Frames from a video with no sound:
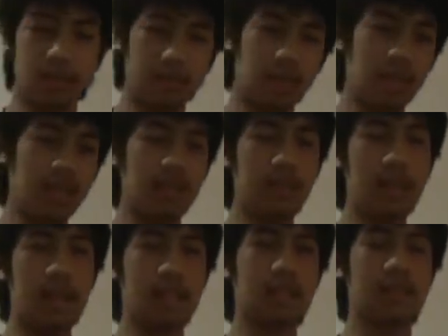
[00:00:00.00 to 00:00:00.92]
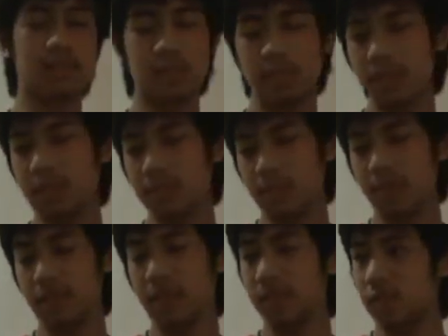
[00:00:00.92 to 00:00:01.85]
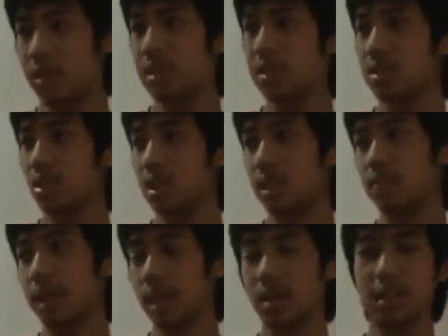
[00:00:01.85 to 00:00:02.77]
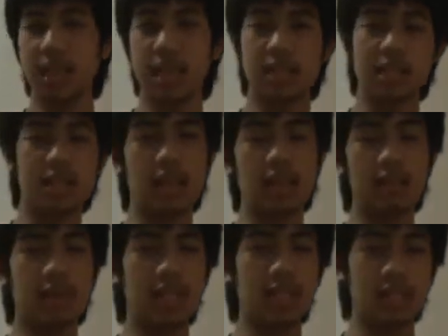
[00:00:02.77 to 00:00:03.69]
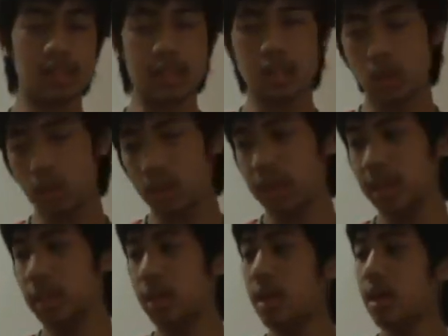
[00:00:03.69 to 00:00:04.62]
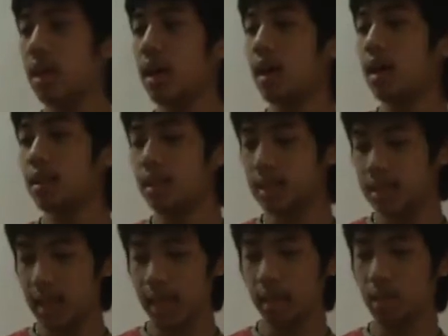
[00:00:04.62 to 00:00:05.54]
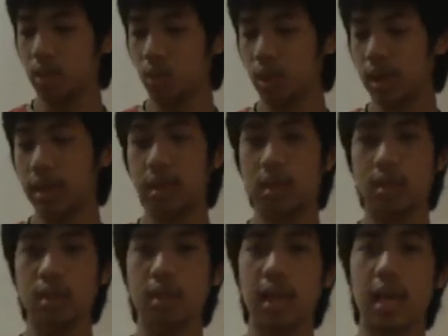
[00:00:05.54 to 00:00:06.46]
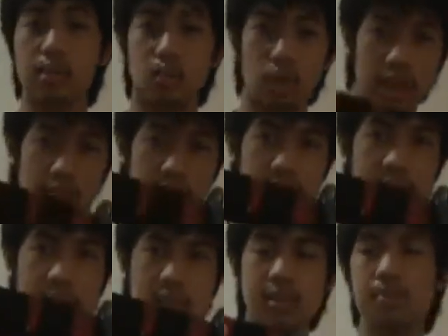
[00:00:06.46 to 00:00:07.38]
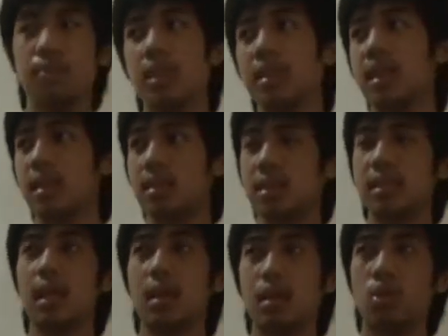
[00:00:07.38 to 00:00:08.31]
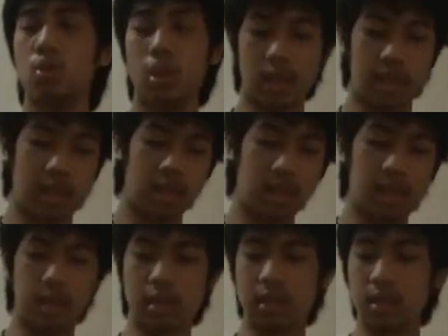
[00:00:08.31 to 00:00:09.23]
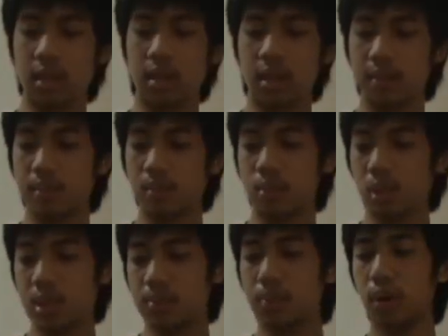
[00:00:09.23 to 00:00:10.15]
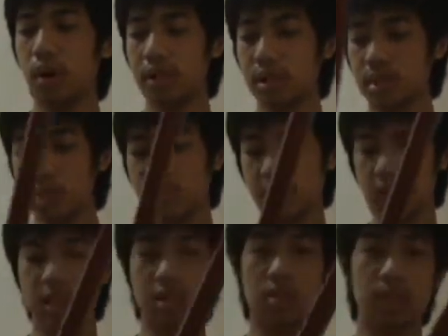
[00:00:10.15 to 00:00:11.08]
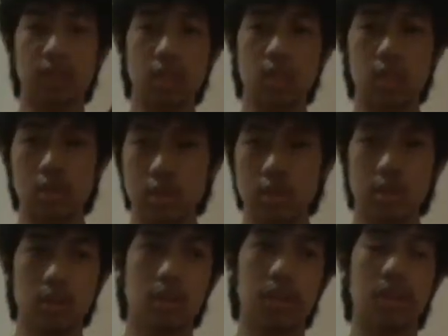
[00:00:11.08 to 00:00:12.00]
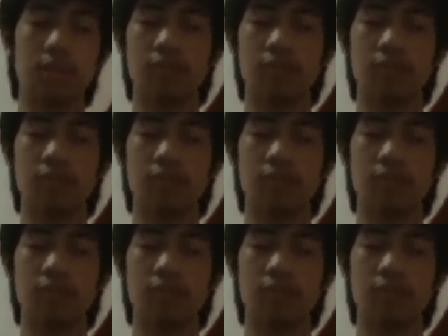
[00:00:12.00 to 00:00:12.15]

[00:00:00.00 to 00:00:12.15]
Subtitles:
really as the first sword in my collection. I eventually sold it. The second one came with this, but that second one is was bought specifically to be sold to a